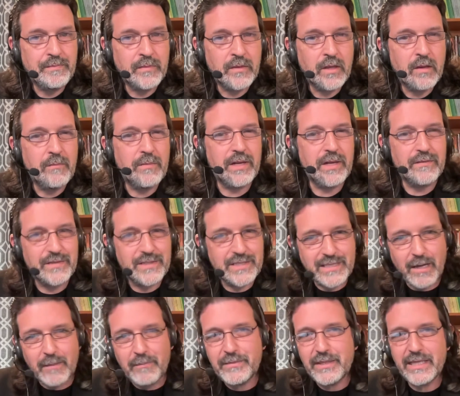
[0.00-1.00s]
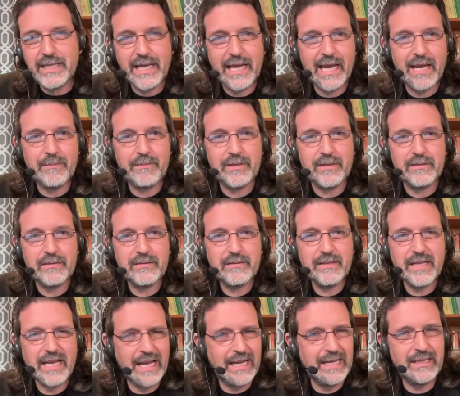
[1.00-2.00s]
But if something happens,
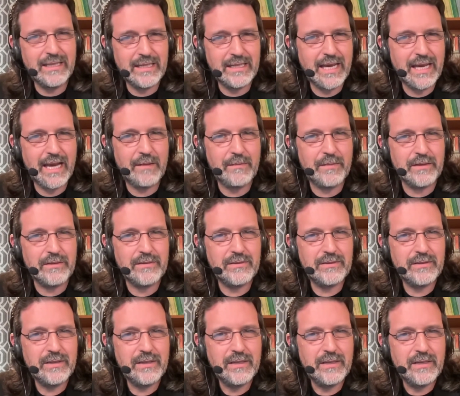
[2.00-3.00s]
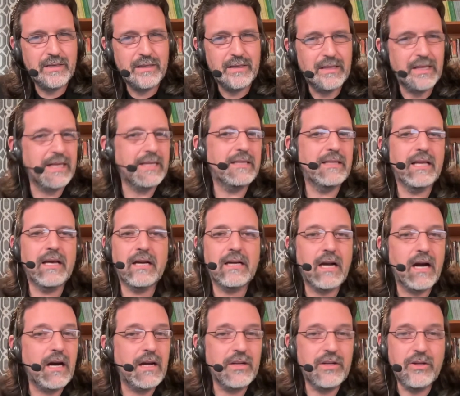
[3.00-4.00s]
anything happens, like a
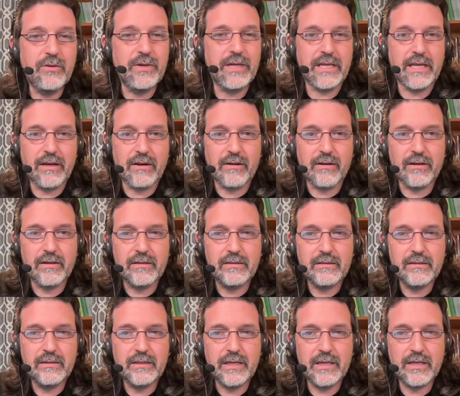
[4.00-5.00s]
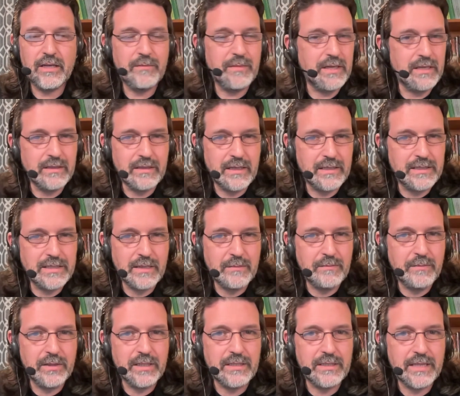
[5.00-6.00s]
continuity error, it could be as
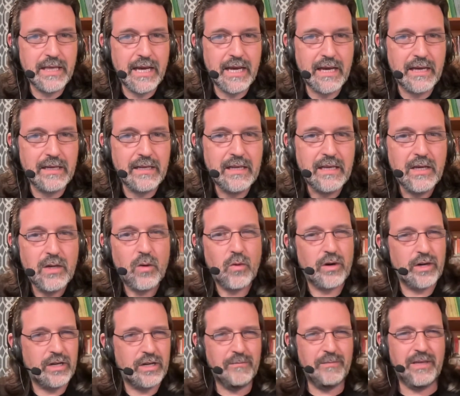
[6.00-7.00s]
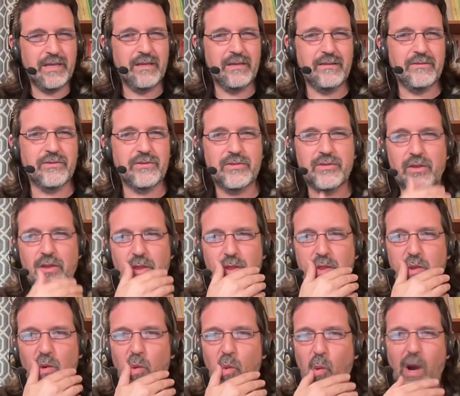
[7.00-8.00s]
simple as that. Or it could be just
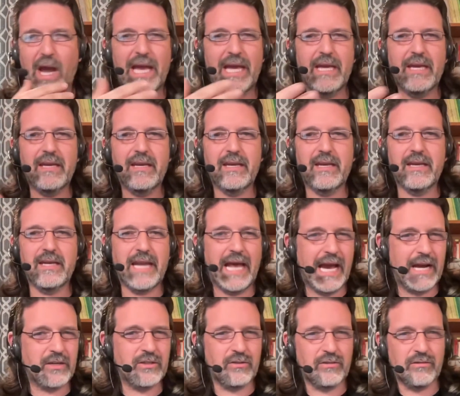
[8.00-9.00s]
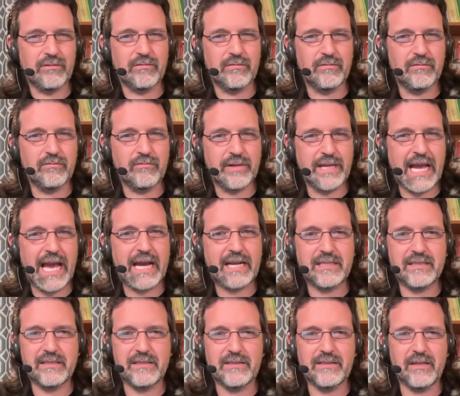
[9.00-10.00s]
the way an actor reacts
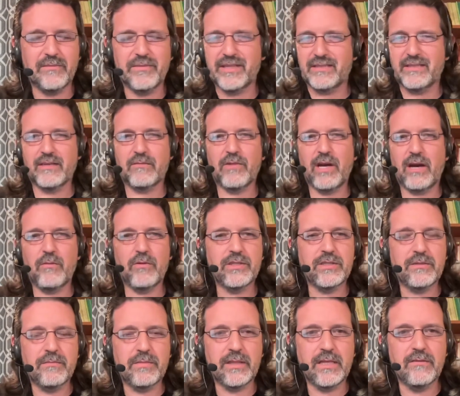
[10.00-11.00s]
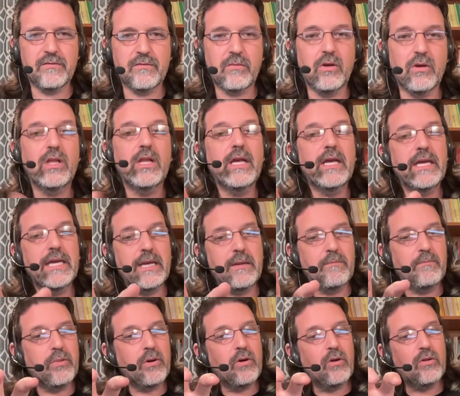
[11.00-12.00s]
to something. It's like, wow, it wasn't believable. It
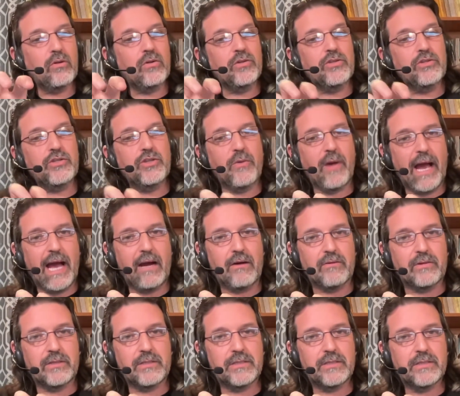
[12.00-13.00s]
pulls you out.